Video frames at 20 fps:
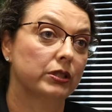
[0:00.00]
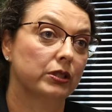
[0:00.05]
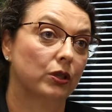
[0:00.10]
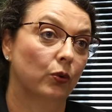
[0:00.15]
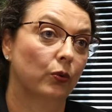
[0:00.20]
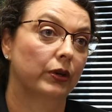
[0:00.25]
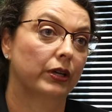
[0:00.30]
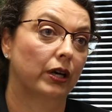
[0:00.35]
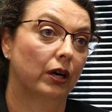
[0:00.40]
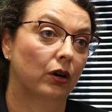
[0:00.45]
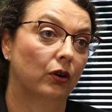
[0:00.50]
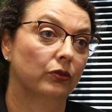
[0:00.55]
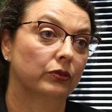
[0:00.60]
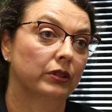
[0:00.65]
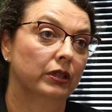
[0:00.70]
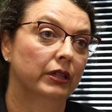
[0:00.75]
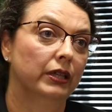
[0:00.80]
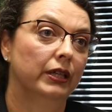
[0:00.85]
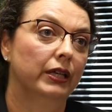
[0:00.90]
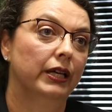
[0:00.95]
going on.
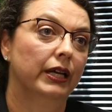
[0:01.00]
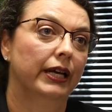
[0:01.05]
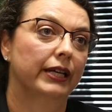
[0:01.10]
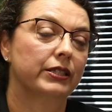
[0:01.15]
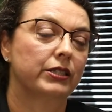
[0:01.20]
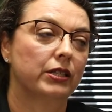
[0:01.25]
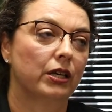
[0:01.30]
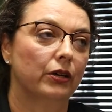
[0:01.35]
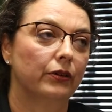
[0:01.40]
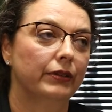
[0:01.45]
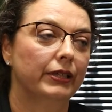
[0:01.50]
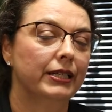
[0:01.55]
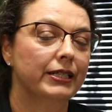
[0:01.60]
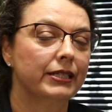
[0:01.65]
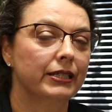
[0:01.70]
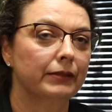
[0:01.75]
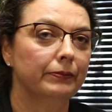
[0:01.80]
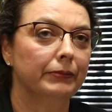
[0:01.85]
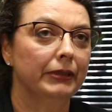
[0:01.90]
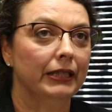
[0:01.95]
And so is
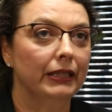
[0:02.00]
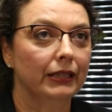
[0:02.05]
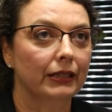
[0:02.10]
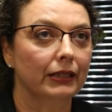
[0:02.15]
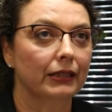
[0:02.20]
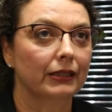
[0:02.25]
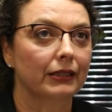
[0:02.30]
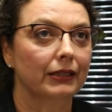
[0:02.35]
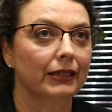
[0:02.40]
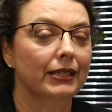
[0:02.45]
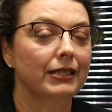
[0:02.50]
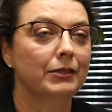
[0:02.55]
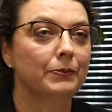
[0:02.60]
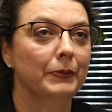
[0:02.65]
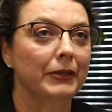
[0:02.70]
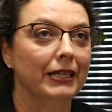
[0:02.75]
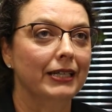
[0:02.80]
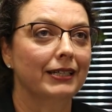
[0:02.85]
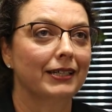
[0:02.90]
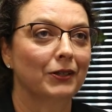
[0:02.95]

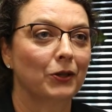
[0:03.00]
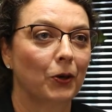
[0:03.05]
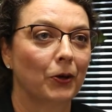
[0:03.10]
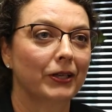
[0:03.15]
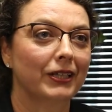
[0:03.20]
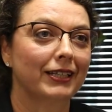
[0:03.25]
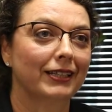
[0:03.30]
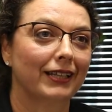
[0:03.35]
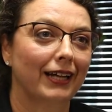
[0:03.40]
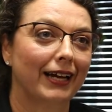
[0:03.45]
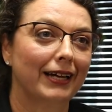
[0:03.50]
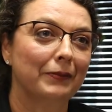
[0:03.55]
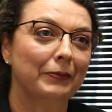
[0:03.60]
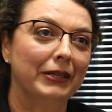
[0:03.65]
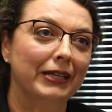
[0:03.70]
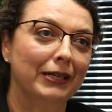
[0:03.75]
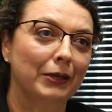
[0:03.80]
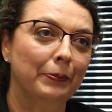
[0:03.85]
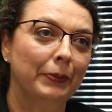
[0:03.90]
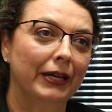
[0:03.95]
being a guardian like
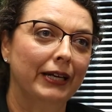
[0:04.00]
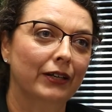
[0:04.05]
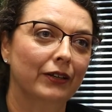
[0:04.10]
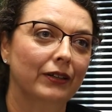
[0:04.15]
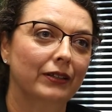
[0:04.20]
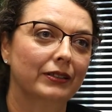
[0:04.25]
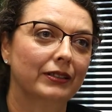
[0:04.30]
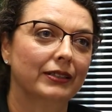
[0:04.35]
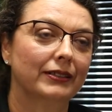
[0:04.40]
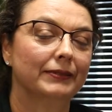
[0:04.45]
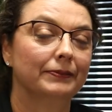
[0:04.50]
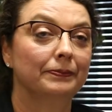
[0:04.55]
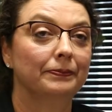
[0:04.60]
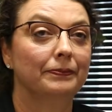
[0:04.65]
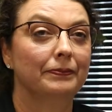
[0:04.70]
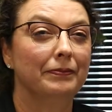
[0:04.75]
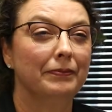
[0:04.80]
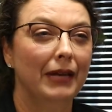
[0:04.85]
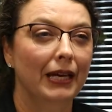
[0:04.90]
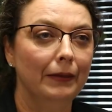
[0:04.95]
being a parent?
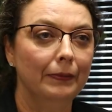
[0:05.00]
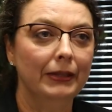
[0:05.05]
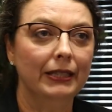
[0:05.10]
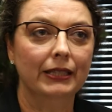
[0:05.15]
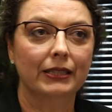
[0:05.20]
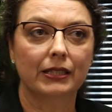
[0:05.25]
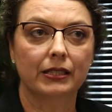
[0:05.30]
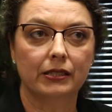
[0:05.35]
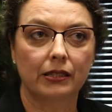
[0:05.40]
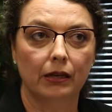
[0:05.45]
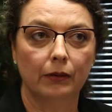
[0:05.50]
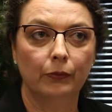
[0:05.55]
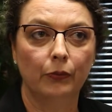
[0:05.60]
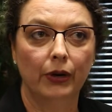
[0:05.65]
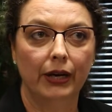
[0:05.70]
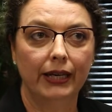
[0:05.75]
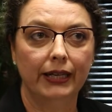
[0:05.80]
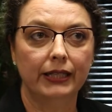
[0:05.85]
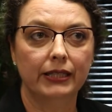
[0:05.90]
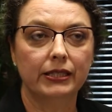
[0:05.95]
Maybe in some
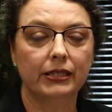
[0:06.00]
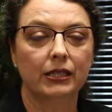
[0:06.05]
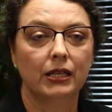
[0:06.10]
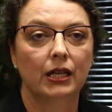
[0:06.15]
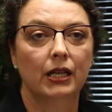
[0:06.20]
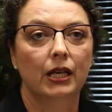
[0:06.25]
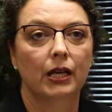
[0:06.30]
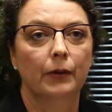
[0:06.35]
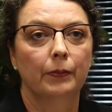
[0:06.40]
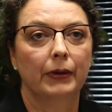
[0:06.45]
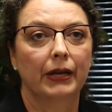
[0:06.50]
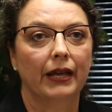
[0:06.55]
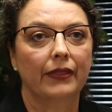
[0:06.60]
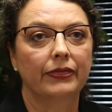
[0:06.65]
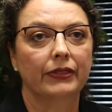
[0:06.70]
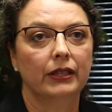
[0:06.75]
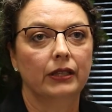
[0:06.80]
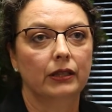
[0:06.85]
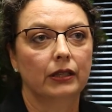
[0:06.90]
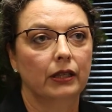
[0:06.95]
ways, but I
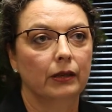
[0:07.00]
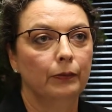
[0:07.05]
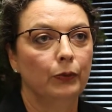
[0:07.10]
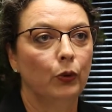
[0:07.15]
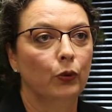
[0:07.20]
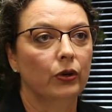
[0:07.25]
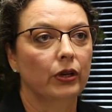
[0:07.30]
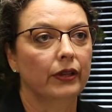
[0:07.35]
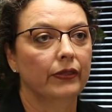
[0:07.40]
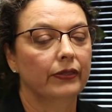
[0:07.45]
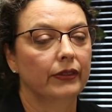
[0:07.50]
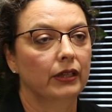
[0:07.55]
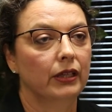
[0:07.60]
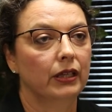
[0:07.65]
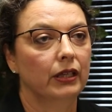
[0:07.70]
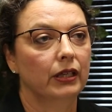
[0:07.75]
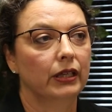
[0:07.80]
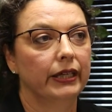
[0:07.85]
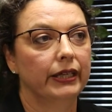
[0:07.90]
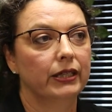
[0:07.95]
think the important
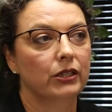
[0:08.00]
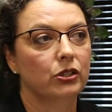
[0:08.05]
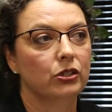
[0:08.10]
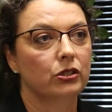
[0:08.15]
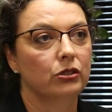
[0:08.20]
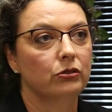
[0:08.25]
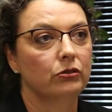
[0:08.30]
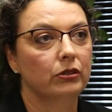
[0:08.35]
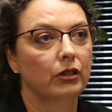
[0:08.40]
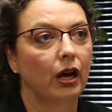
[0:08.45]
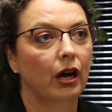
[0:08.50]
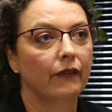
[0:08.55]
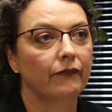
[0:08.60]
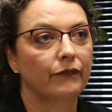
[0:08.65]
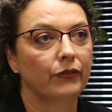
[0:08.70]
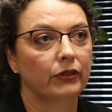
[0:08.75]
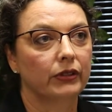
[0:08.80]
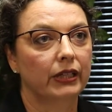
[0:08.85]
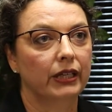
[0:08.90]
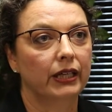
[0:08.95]
thing is to not
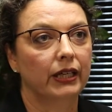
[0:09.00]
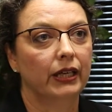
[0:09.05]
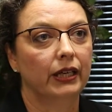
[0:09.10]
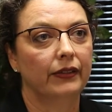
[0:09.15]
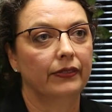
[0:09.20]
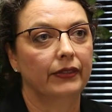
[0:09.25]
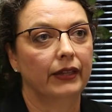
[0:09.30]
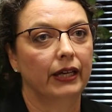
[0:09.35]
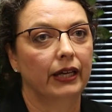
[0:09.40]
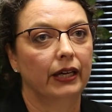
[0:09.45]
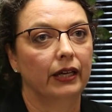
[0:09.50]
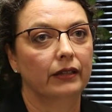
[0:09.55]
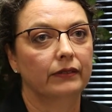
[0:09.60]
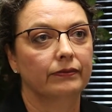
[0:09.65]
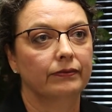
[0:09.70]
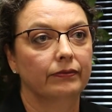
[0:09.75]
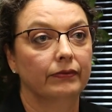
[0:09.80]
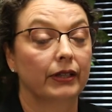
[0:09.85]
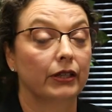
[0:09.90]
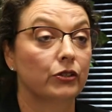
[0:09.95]
forget that
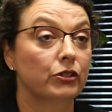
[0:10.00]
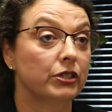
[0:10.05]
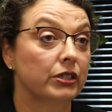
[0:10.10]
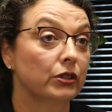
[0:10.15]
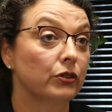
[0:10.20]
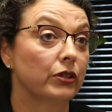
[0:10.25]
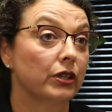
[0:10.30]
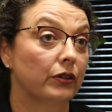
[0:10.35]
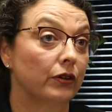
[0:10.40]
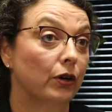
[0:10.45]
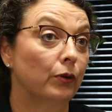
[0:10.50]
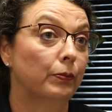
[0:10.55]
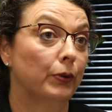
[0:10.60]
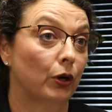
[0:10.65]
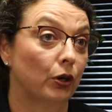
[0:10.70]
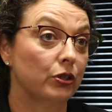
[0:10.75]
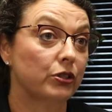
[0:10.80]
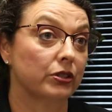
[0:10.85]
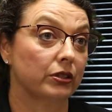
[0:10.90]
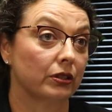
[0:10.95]
they're still their own
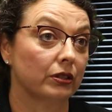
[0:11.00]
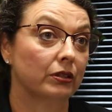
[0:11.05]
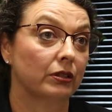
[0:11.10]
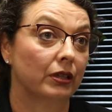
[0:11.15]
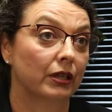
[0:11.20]
person.